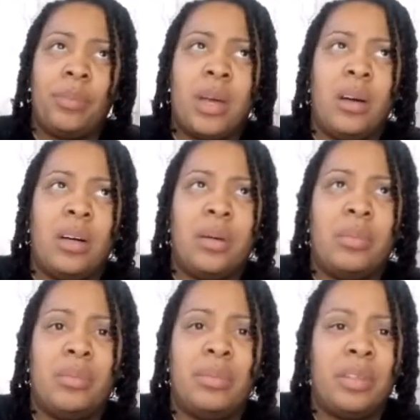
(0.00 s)

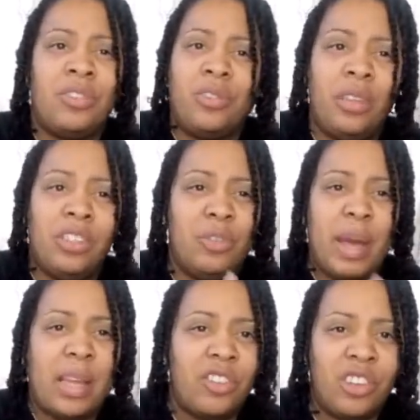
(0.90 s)
Um, the, the
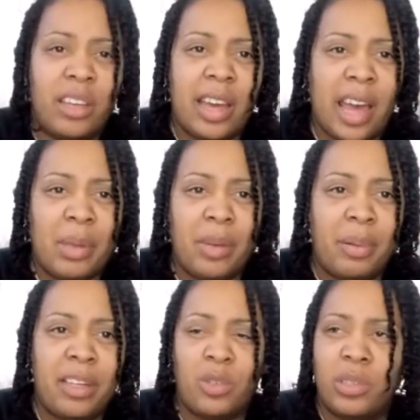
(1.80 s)
Jamaican chick Gabby that
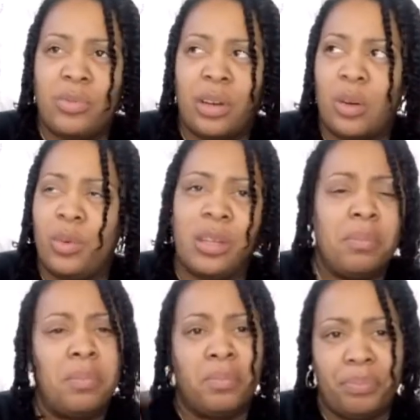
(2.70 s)
Pleasure was fucking with,
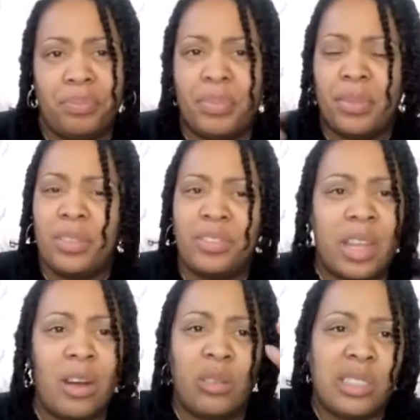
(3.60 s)
they
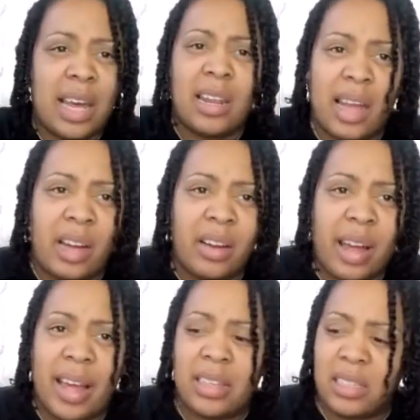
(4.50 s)
gonna satellite her
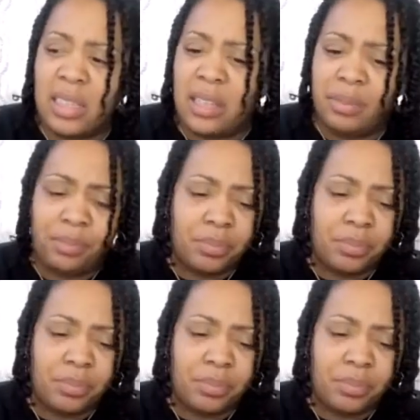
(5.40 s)
ass in.